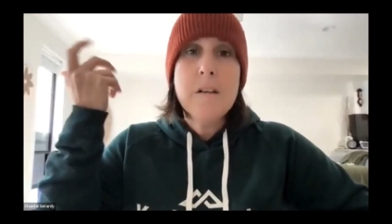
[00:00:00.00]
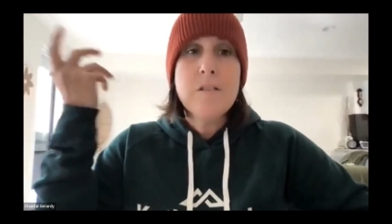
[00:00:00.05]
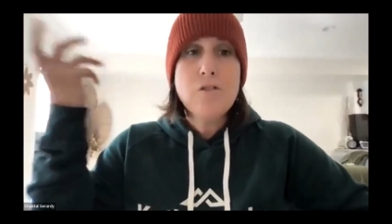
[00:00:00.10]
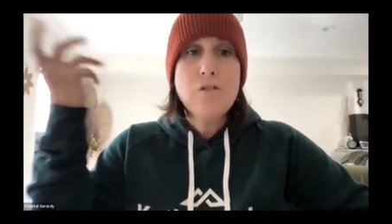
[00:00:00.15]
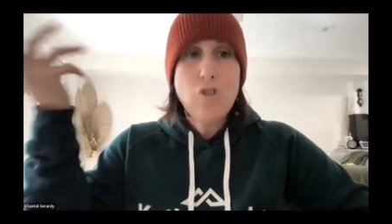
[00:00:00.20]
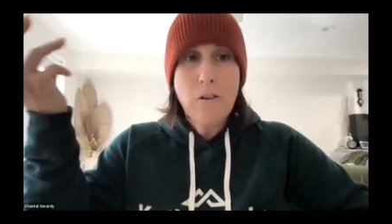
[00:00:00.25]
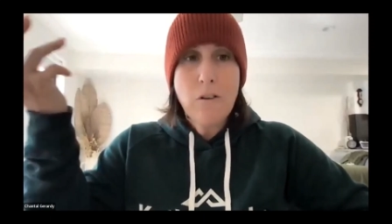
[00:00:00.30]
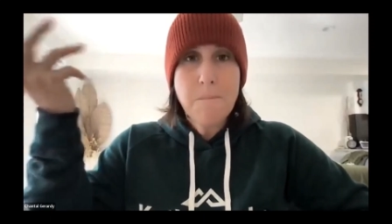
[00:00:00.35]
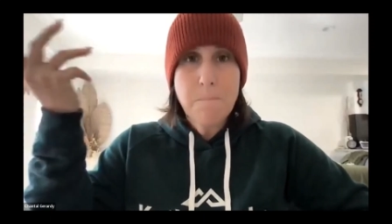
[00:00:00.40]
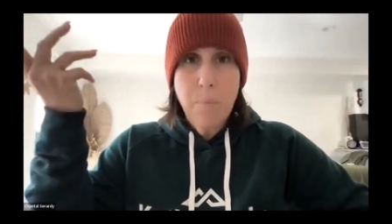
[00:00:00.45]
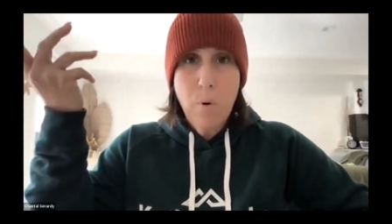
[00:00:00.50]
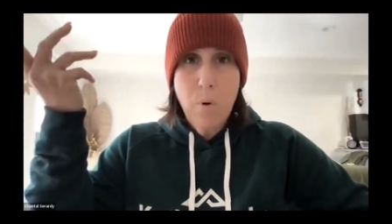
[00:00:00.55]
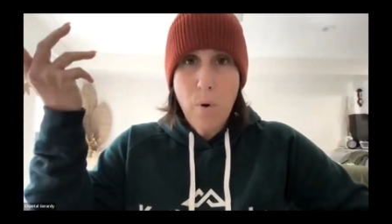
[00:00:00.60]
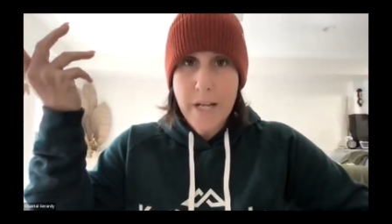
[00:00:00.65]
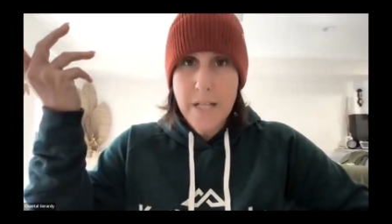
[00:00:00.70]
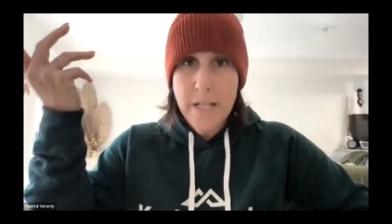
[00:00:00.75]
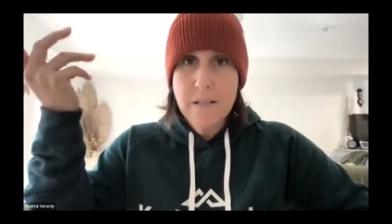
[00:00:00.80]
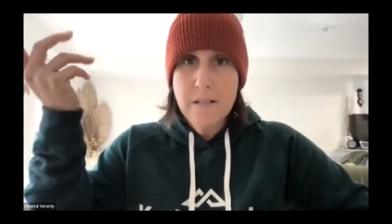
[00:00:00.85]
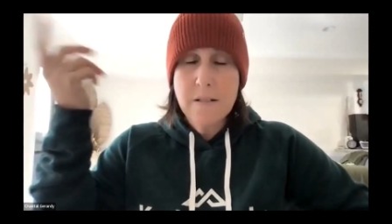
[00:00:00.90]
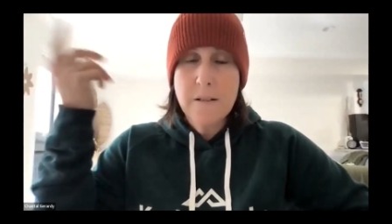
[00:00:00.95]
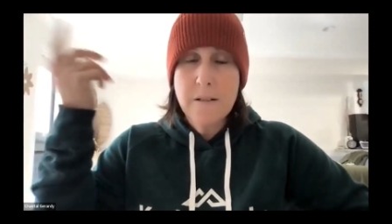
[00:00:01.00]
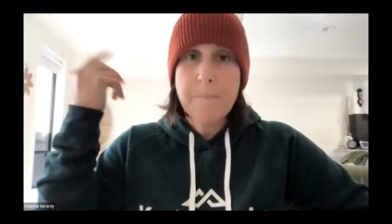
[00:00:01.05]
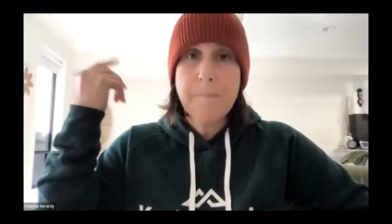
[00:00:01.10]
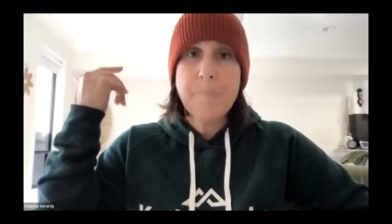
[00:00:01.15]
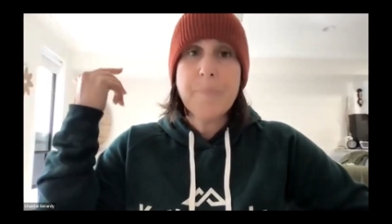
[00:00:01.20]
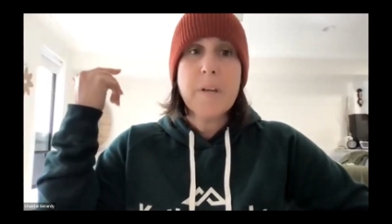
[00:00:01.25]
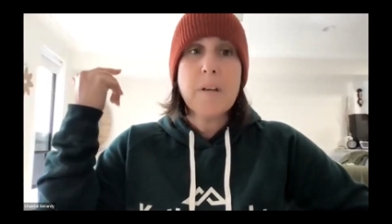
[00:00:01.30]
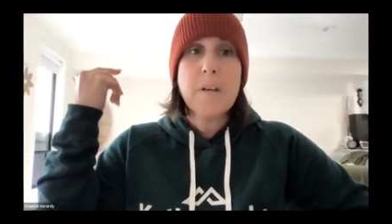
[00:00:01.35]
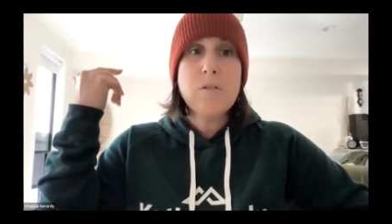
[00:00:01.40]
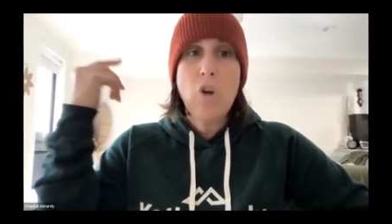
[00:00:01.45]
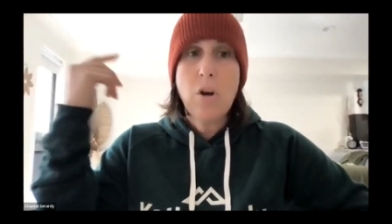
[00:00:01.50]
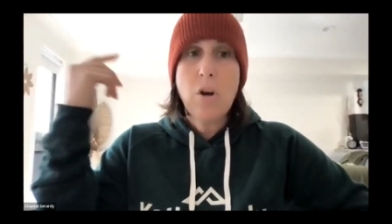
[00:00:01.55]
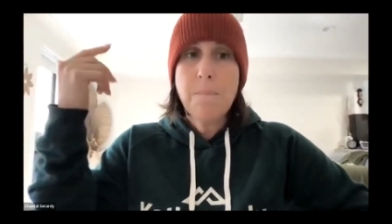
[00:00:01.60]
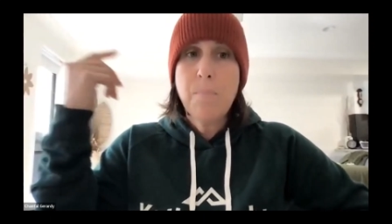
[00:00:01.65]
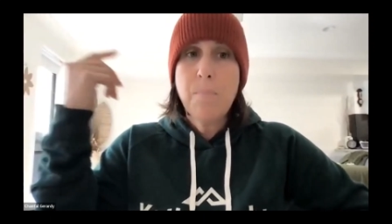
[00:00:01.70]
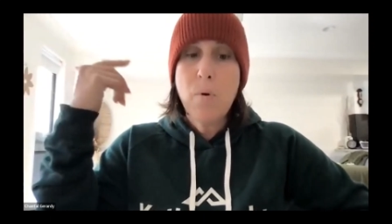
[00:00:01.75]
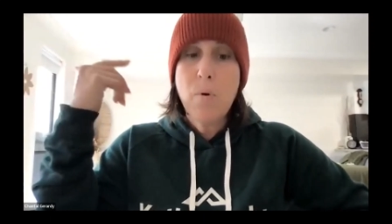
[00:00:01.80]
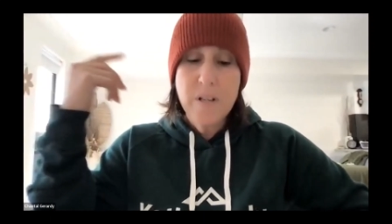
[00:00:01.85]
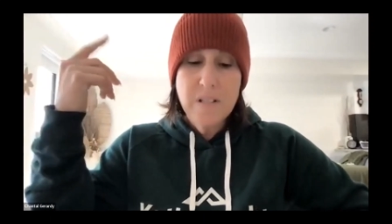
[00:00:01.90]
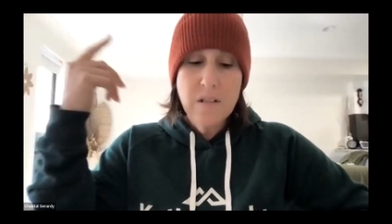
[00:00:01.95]
Dot points. Dot
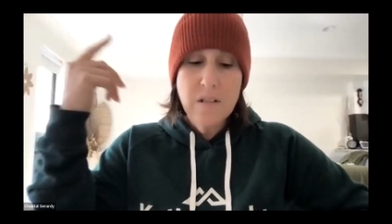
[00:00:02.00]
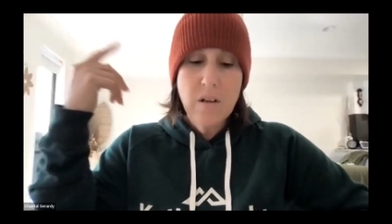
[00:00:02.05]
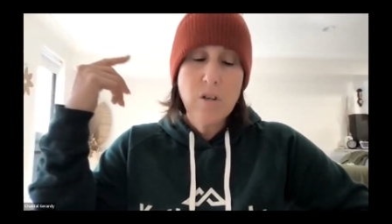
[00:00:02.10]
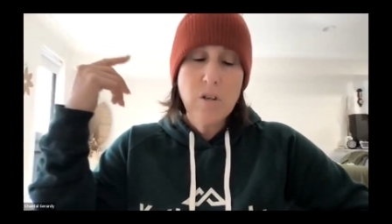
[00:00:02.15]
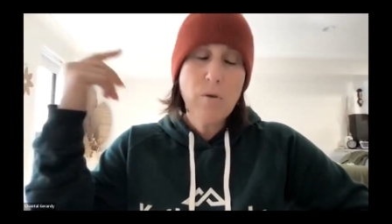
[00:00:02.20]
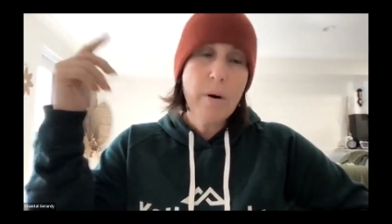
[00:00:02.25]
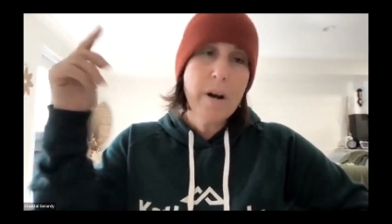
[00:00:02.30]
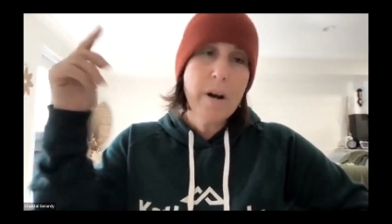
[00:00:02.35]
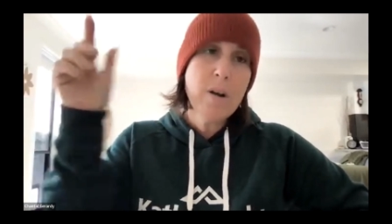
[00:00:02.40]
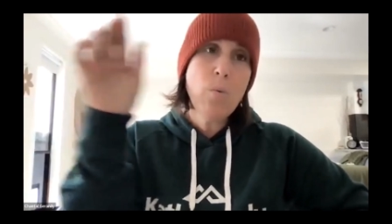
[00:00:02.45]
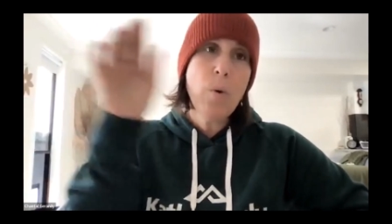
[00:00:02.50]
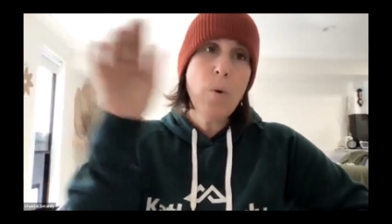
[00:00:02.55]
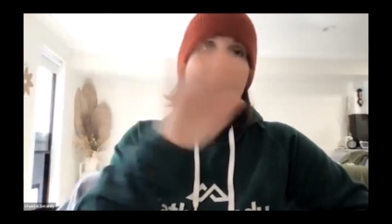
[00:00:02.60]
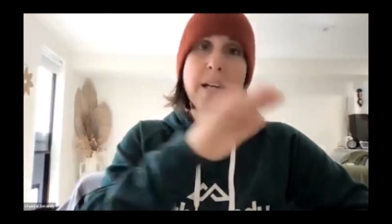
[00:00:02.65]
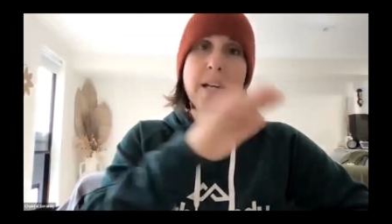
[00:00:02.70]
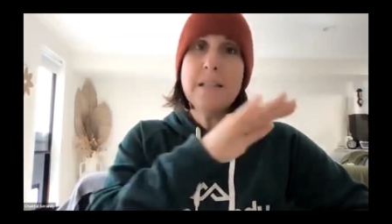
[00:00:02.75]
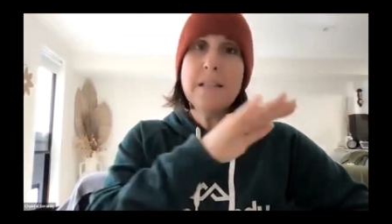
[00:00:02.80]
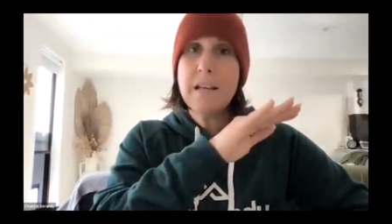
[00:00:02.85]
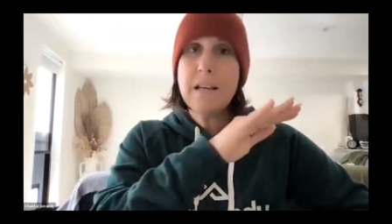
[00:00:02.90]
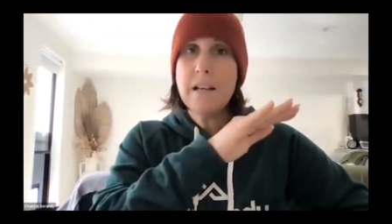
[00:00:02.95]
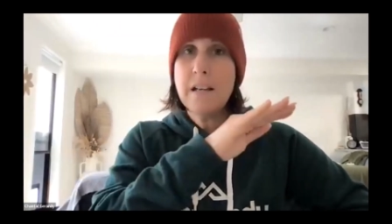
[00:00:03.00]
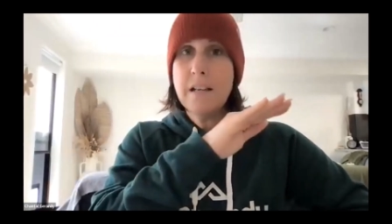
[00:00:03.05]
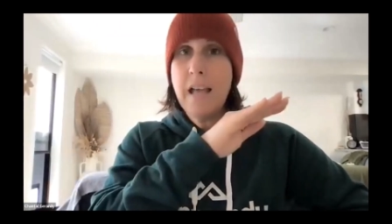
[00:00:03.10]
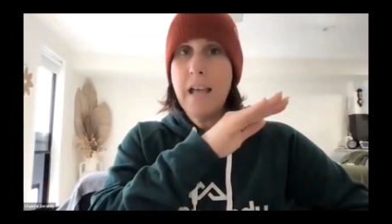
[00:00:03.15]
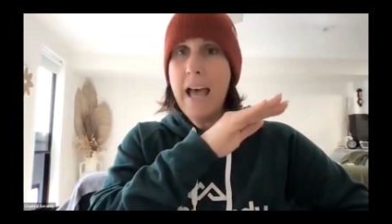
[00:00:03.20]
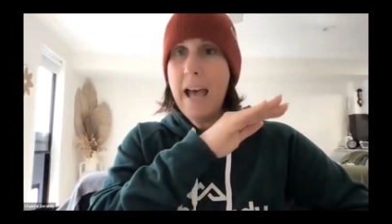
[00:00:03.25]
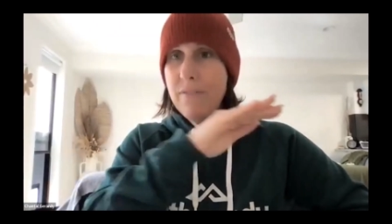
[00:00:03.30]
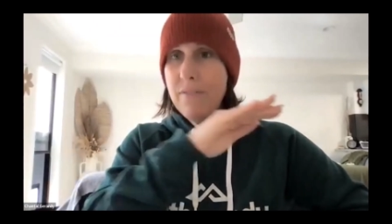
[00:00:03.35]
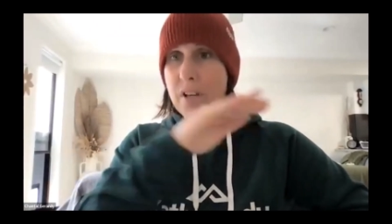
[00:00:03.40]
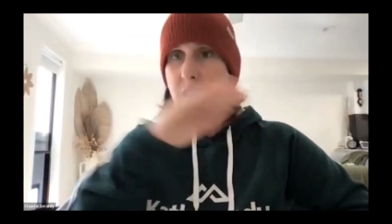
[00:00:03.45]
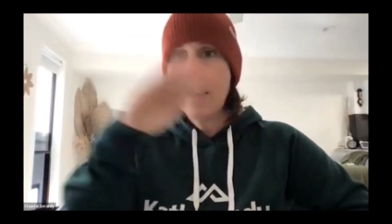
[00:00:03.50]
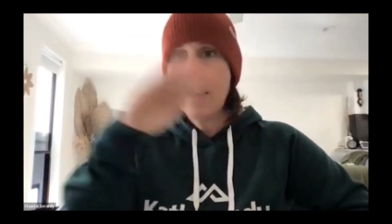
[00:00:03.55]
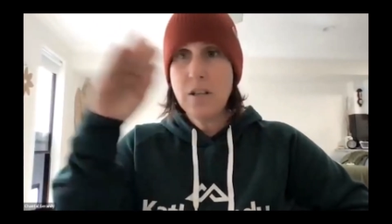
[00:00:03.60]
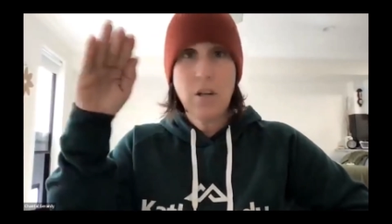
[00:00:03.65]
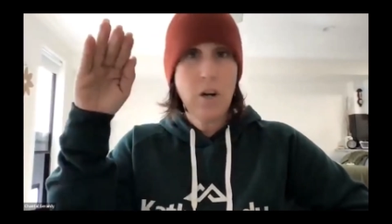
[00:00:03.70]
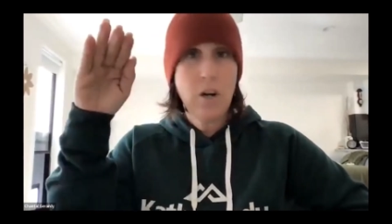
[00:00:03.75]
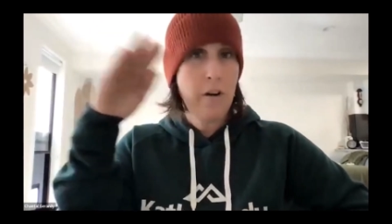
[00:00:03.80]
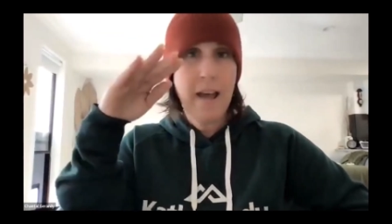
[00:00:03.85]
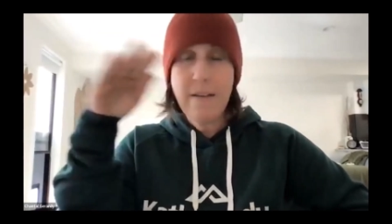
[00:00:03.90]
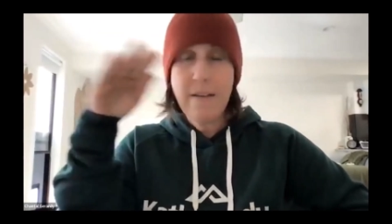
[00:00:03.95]
points are a great way to have
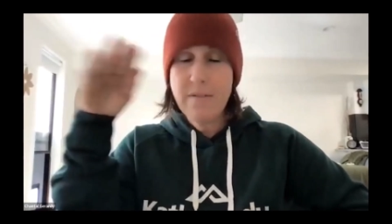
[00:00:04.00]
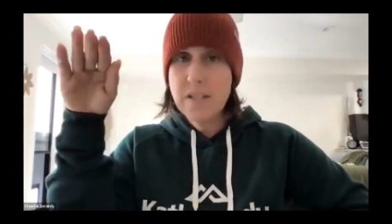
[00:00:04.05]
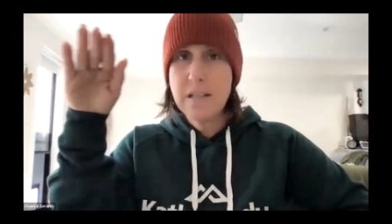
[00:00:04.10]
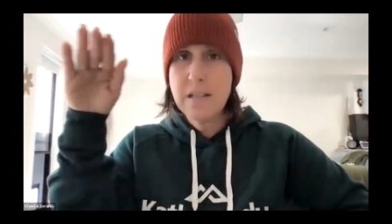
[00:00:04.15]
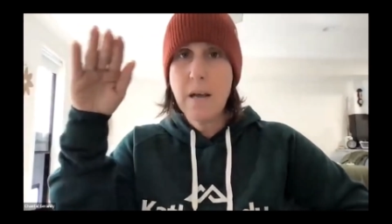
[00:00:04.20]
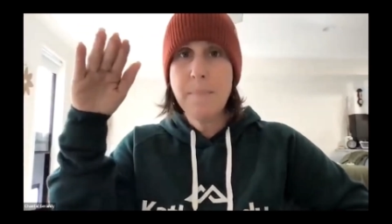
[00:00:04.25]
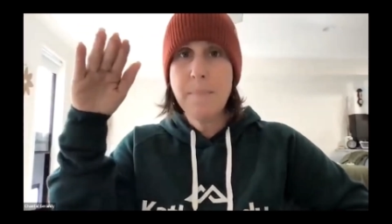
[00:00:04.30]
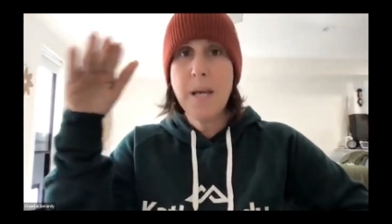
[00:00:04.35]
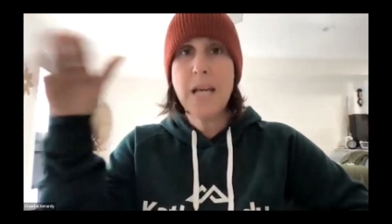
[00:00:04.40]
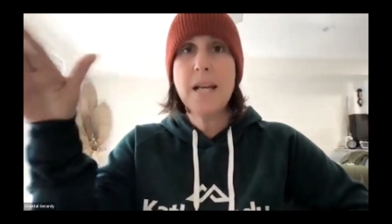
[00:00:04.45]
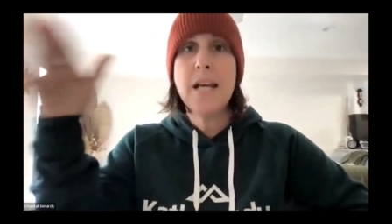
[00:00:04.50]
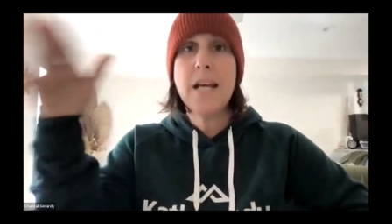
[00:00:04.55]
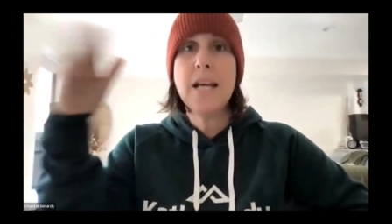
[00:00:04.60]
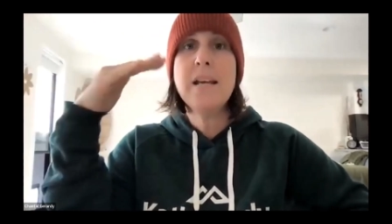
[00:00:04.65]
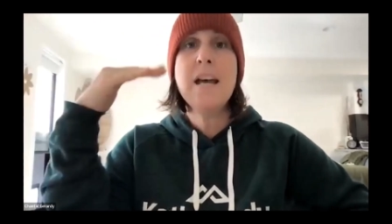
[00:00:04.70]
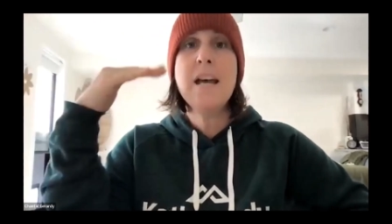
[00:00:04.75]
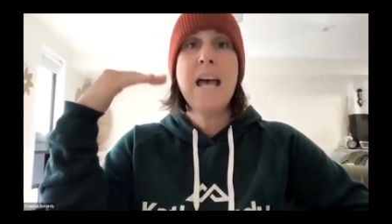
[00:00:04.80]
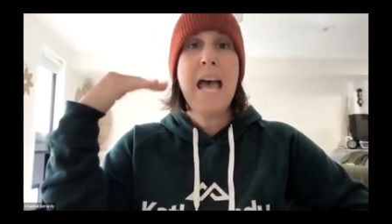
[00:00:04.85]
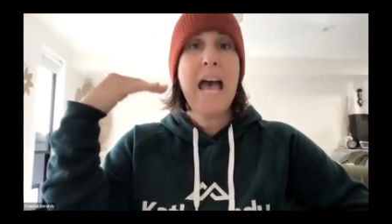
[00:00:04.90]
a subheading